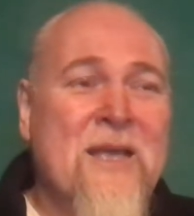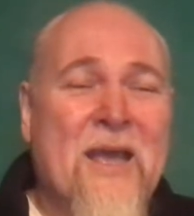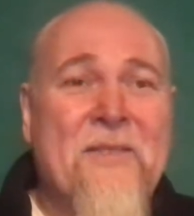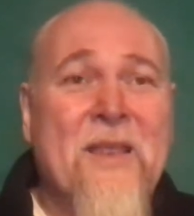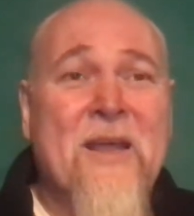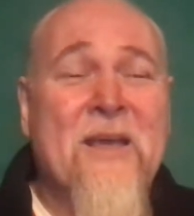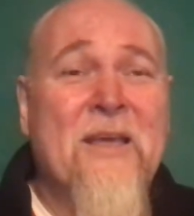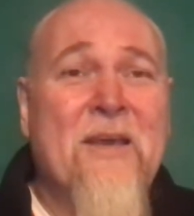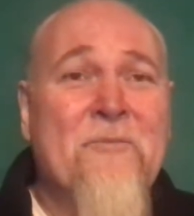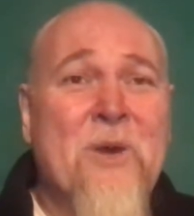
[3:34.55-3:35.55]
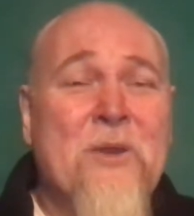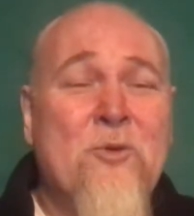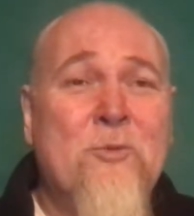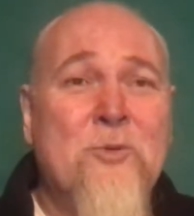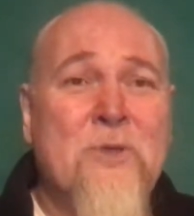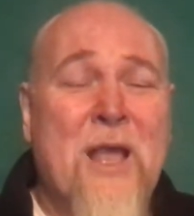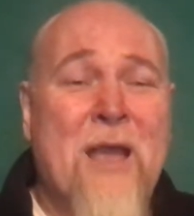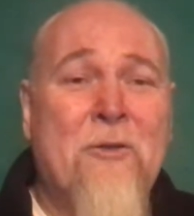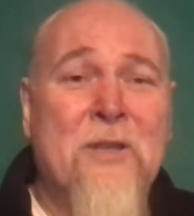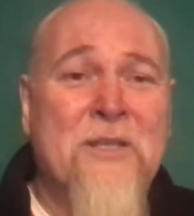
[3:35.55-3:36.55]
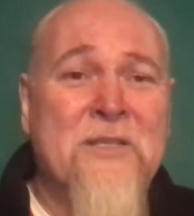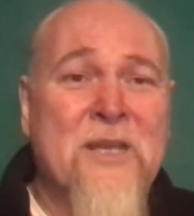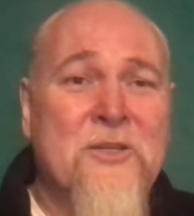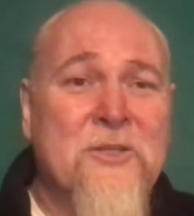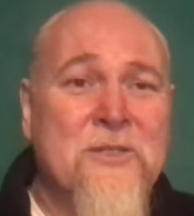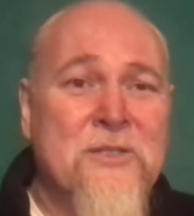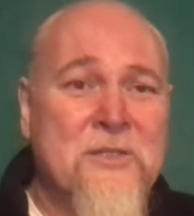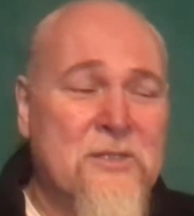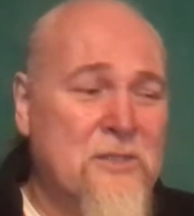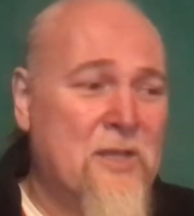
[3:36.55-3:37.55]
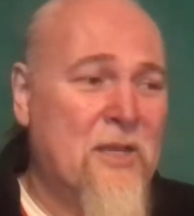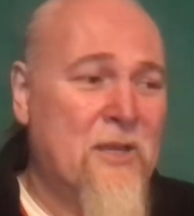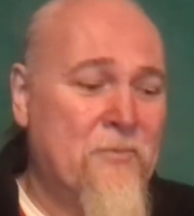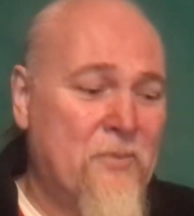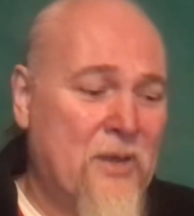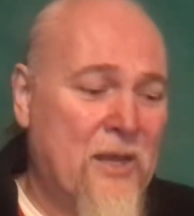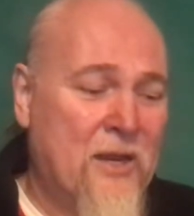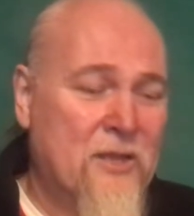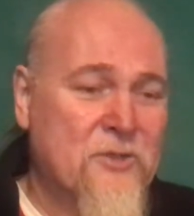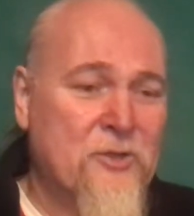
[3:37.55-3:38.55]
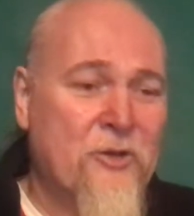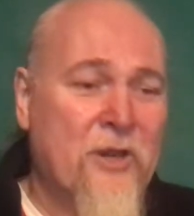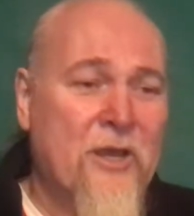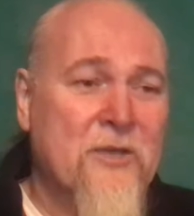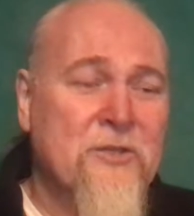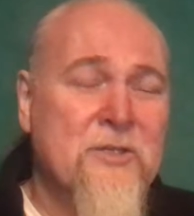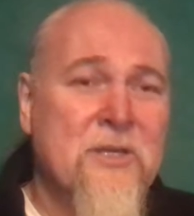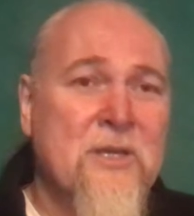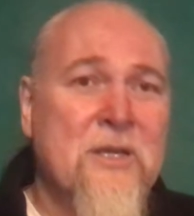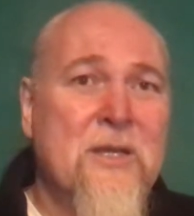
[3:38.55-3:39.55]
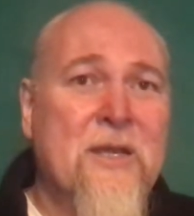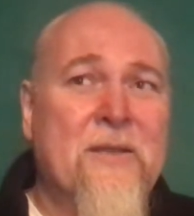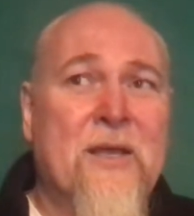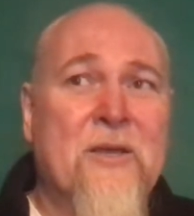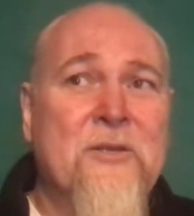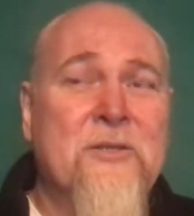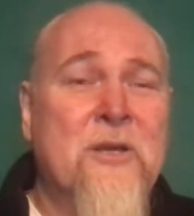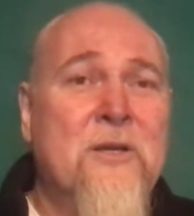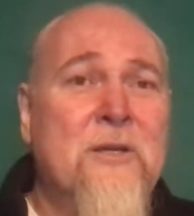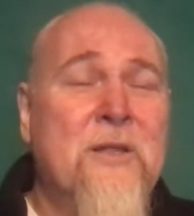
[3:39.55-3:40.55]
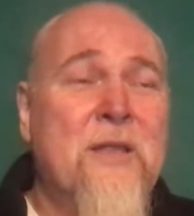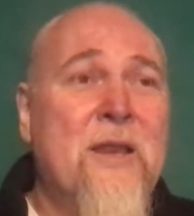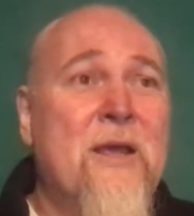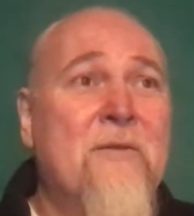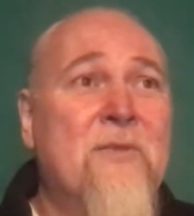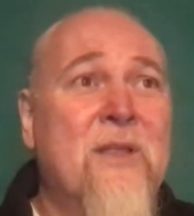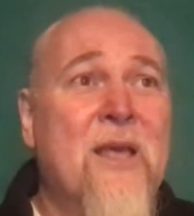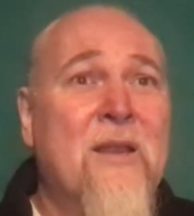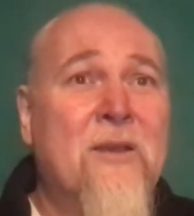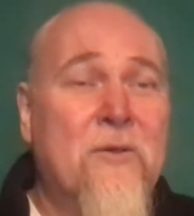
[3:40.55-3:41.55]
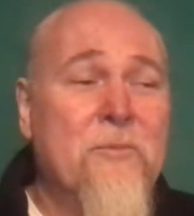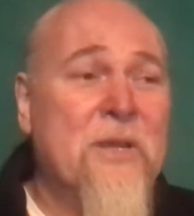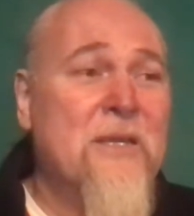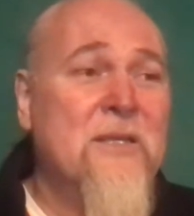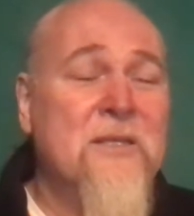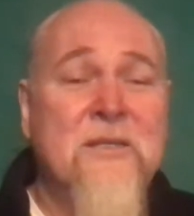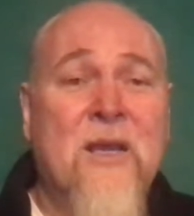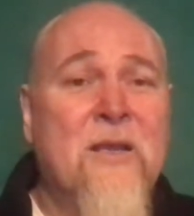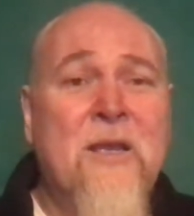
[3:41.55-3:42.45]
And then I have my normal hourly sessions at our studios. That goes on, and then after that I got meetings.